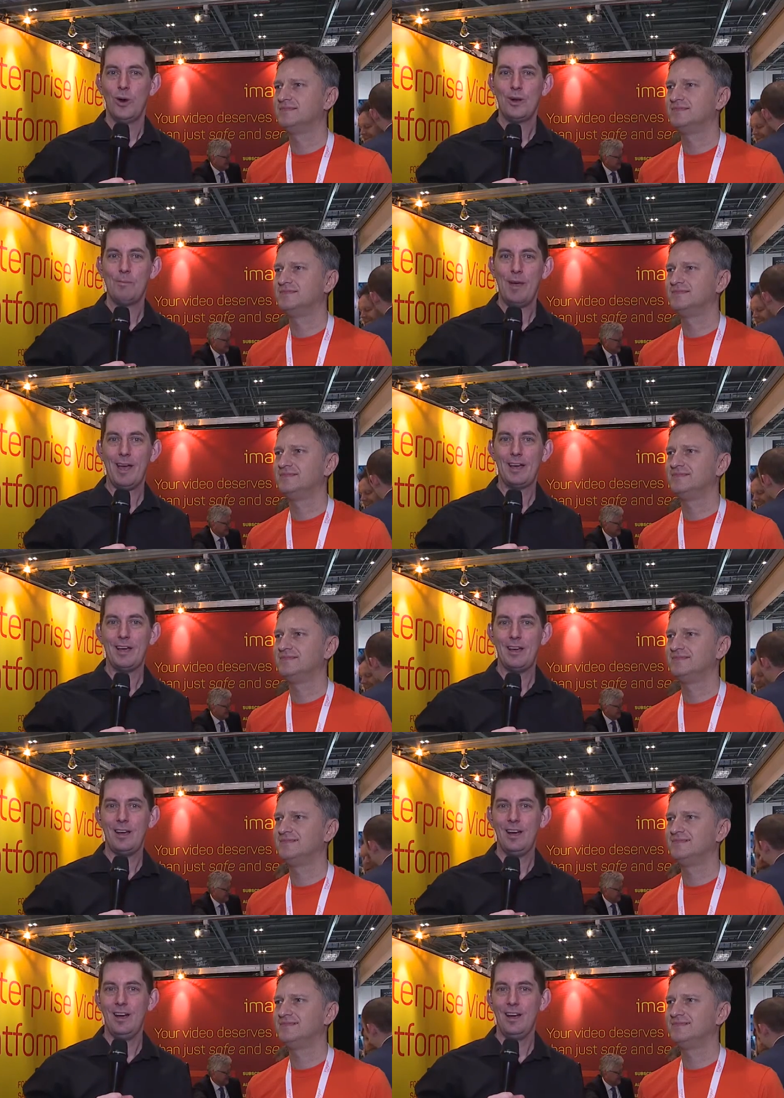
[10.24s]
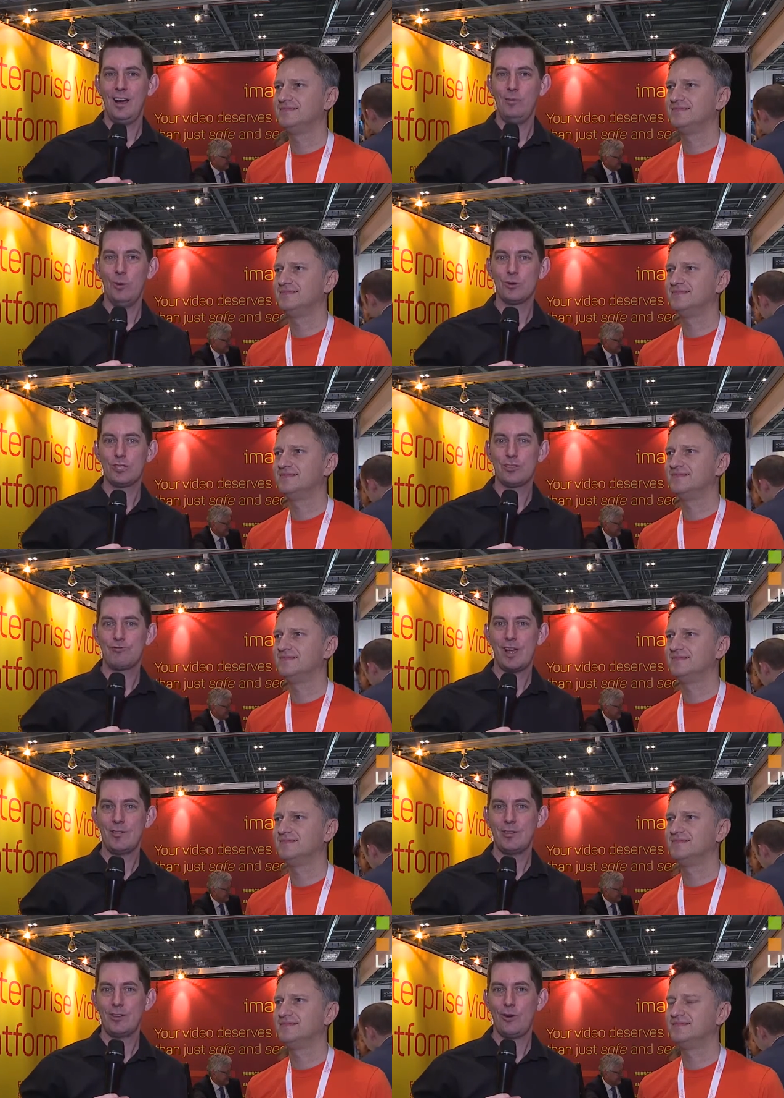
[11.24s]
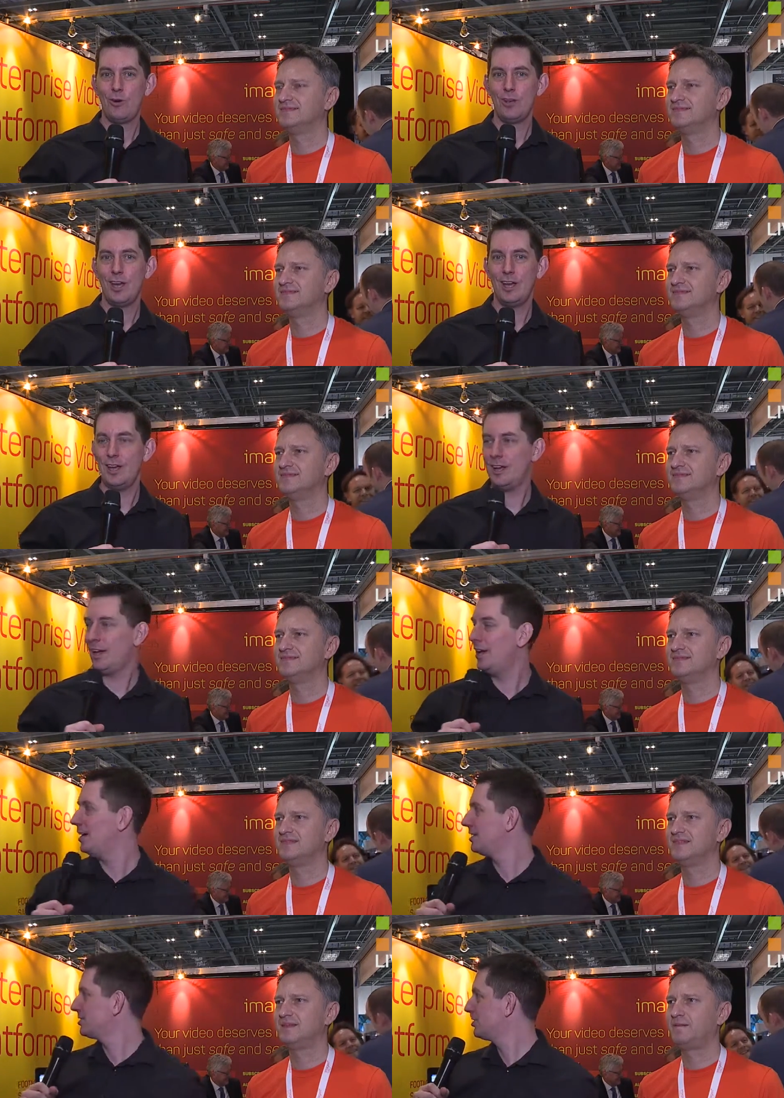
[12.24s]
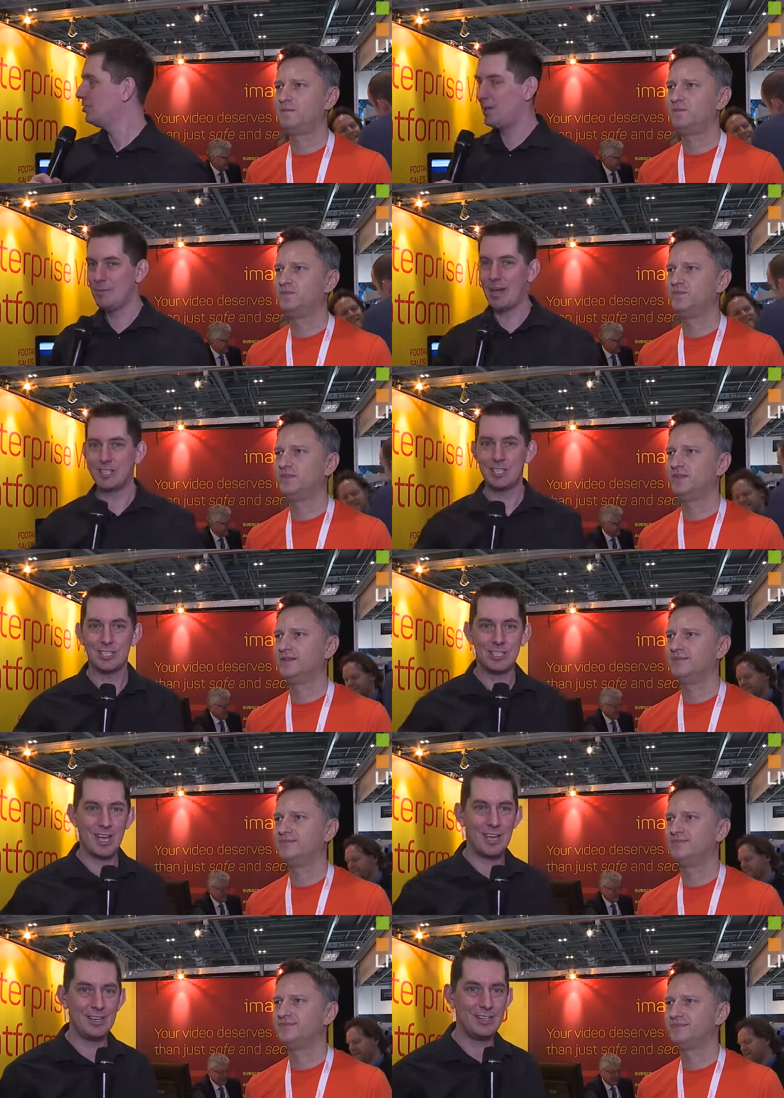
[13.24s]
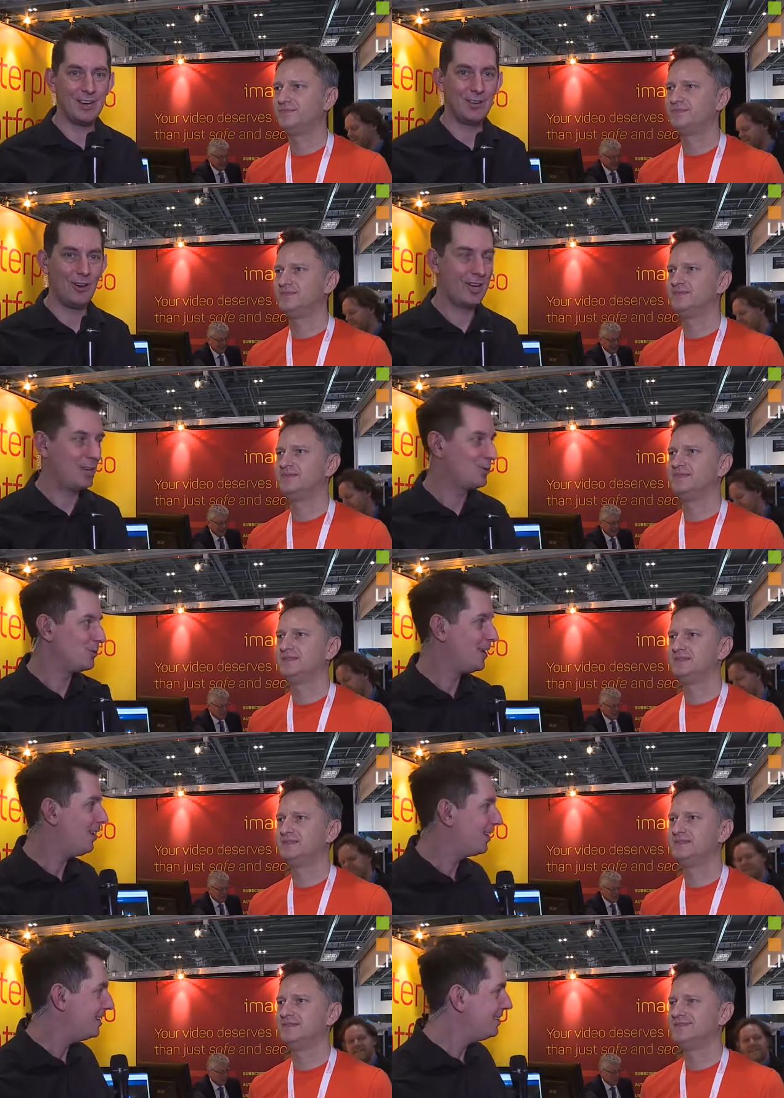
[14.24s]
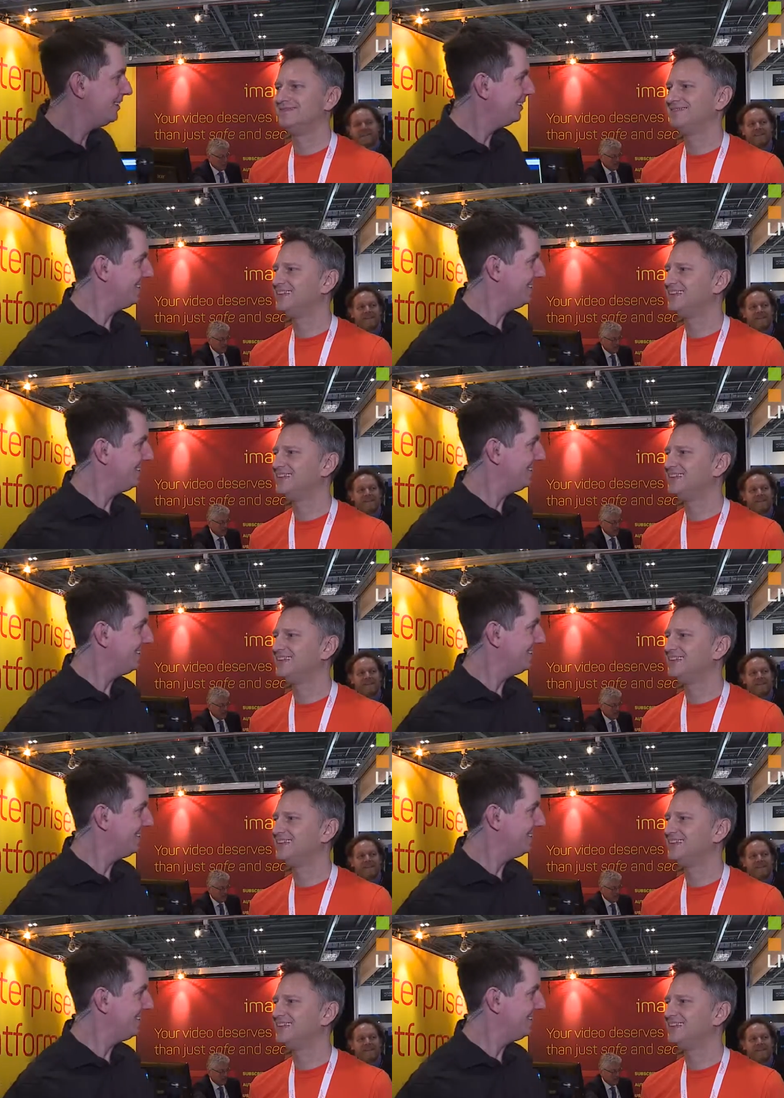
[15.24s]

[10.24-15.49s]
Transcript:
Speaker 1: Welcome back. Uh, I've walked just round the corner uh, to the Imagen stand. I've got Ian with me. Hi, Ian.